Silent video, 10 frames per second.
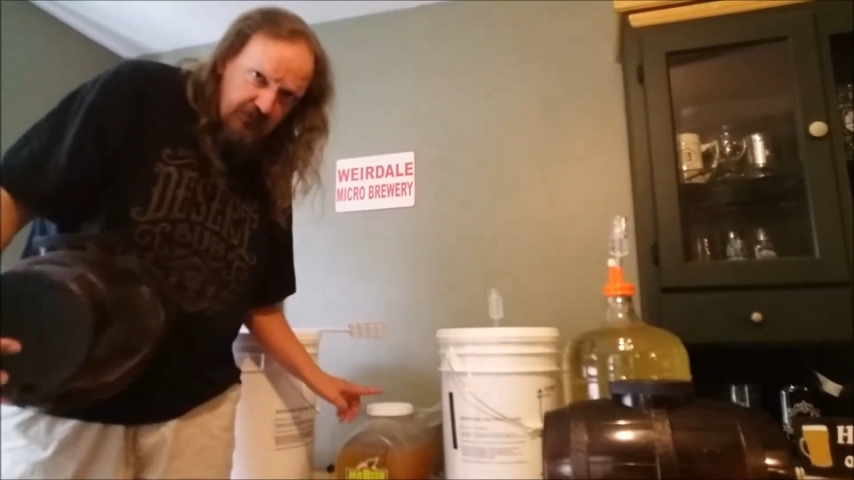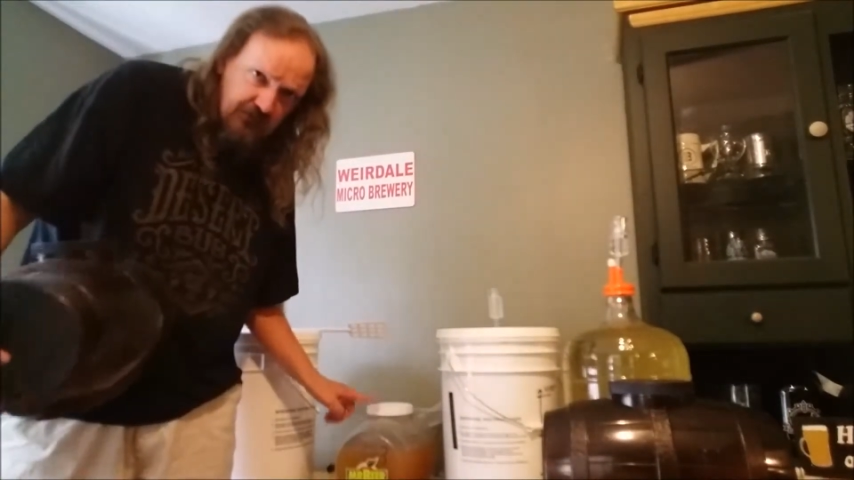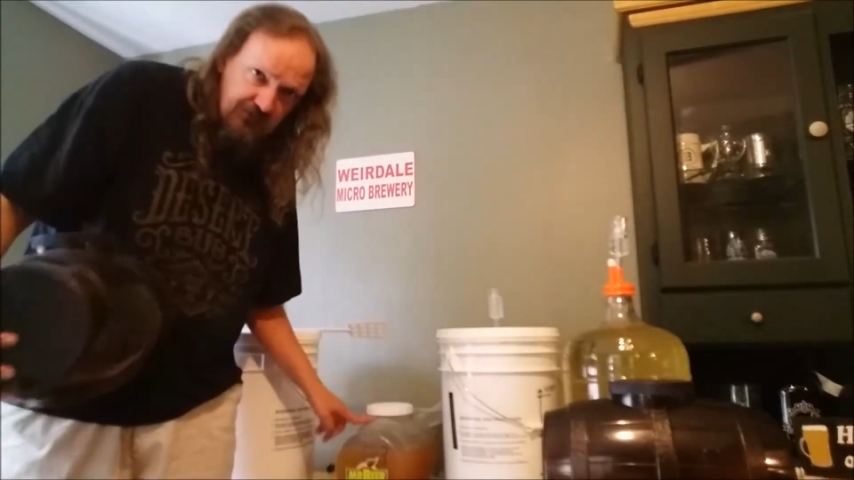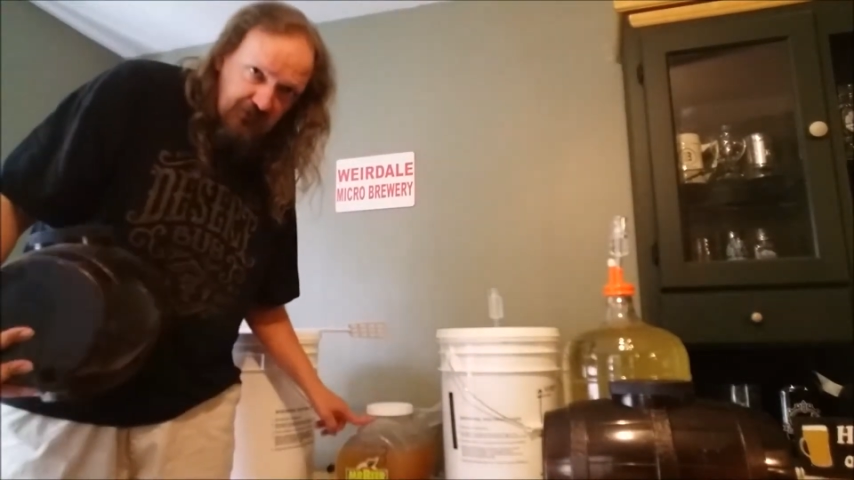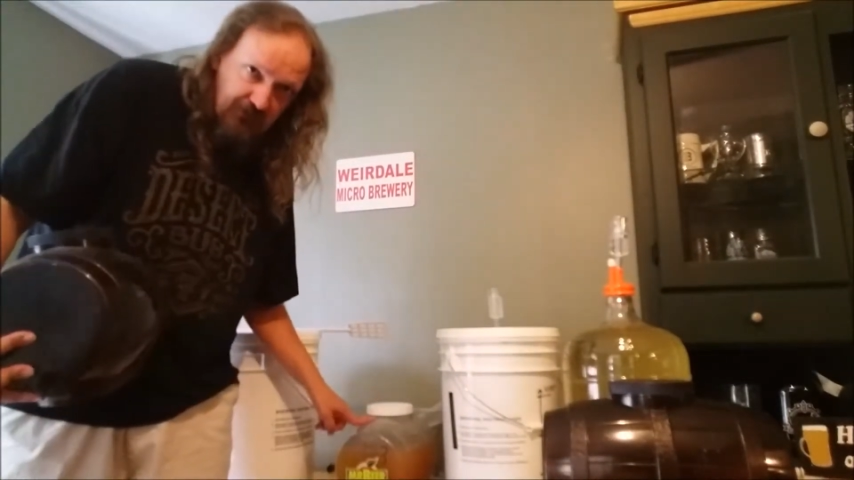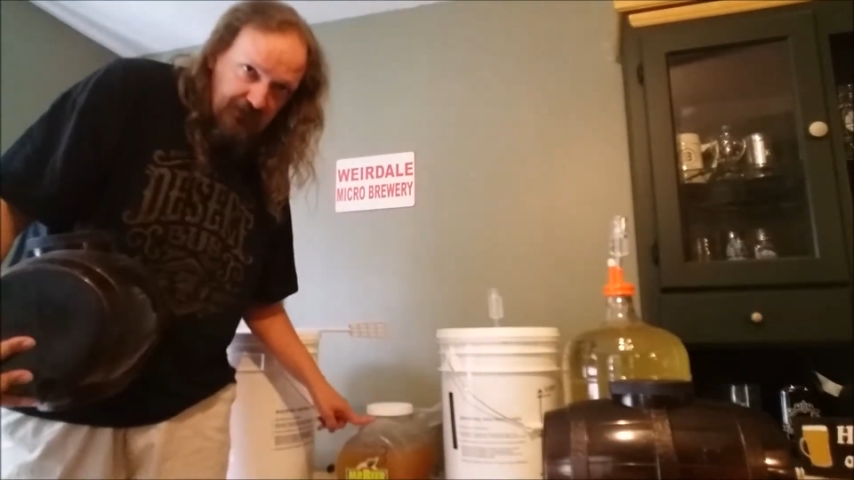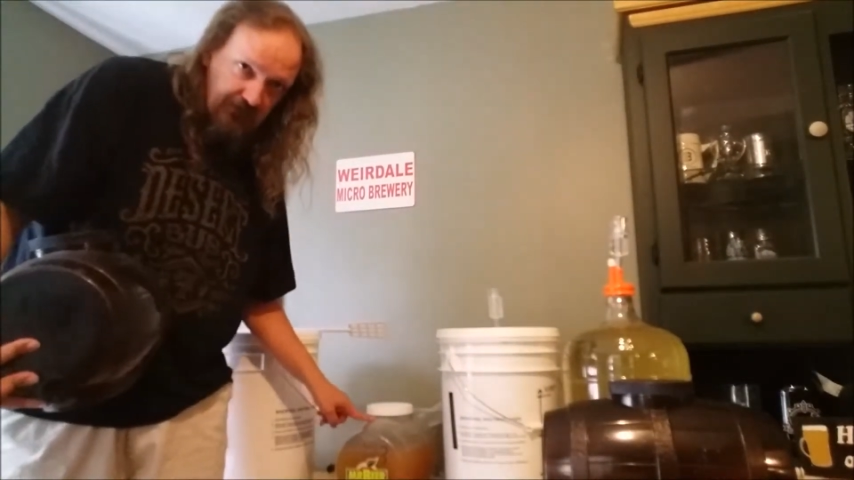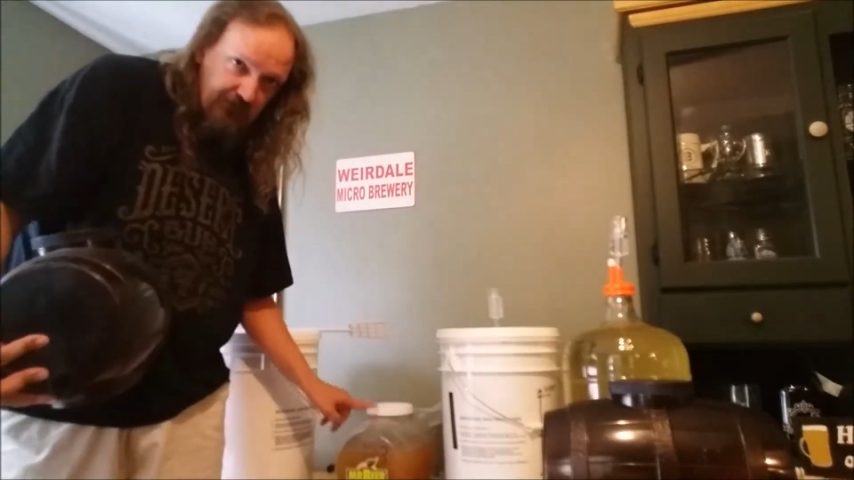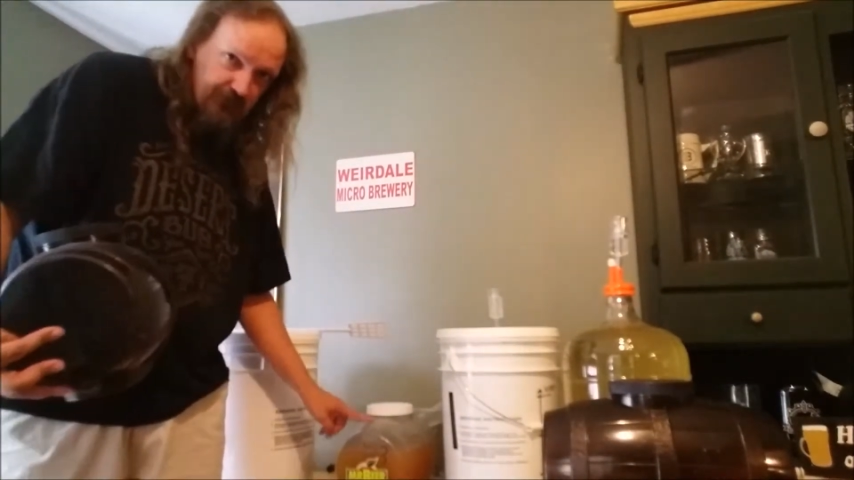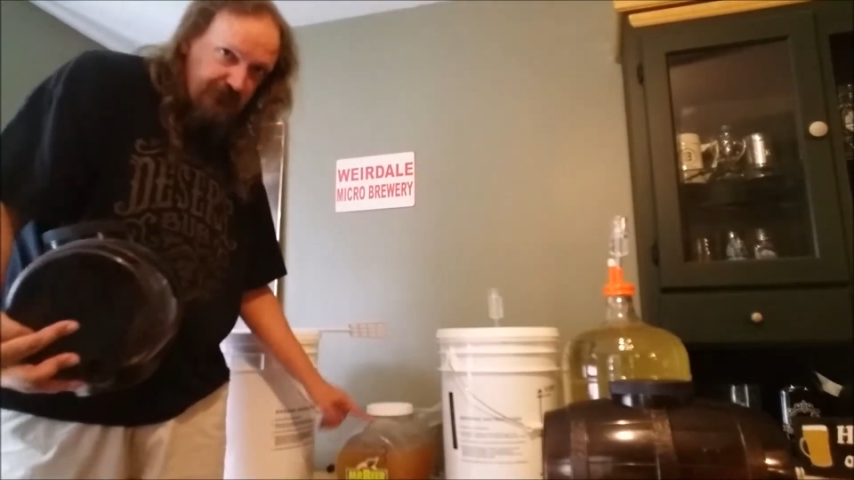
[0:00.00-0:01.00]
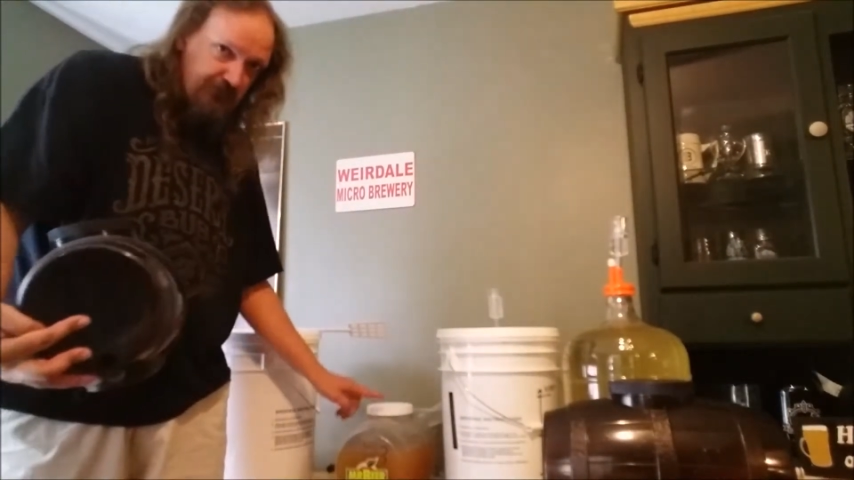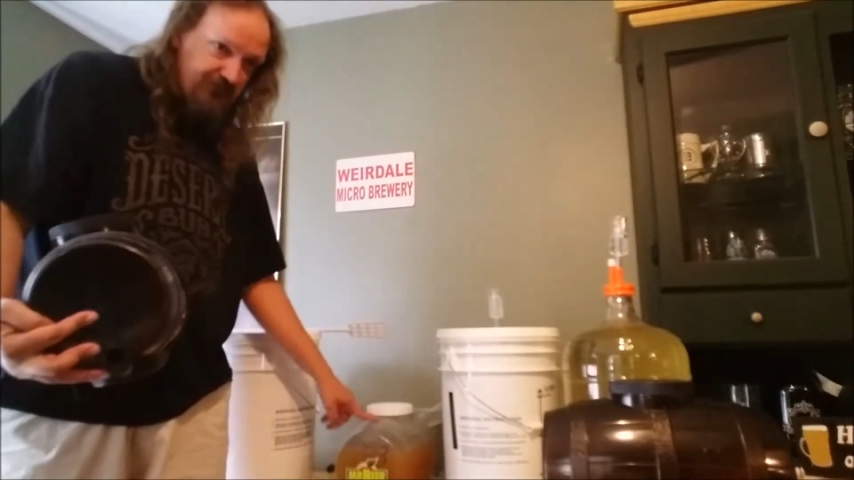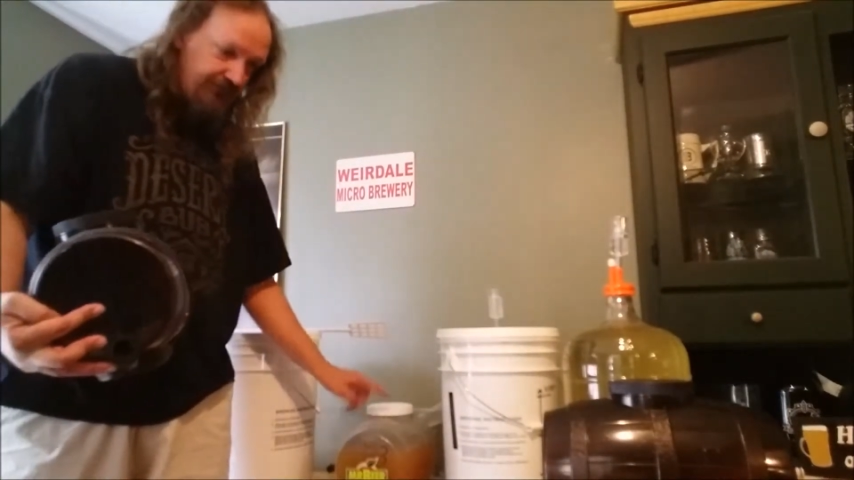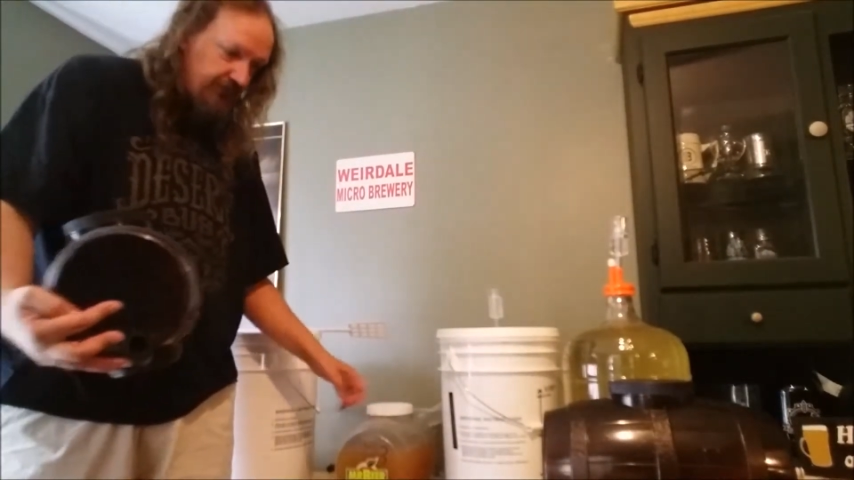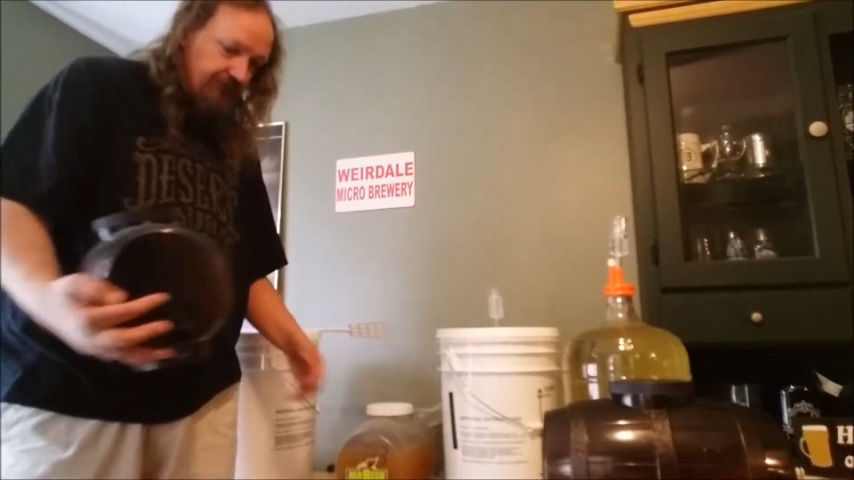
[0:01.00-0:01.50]
this thing right here. This one's
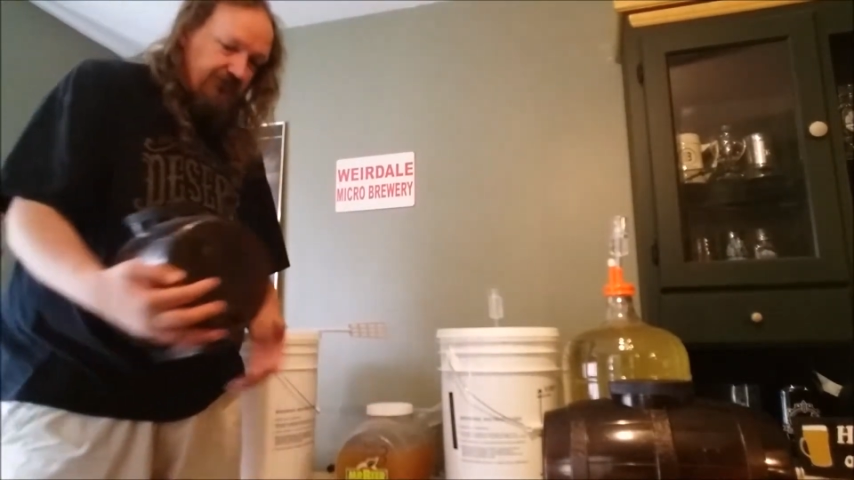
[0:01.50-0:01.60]
specifically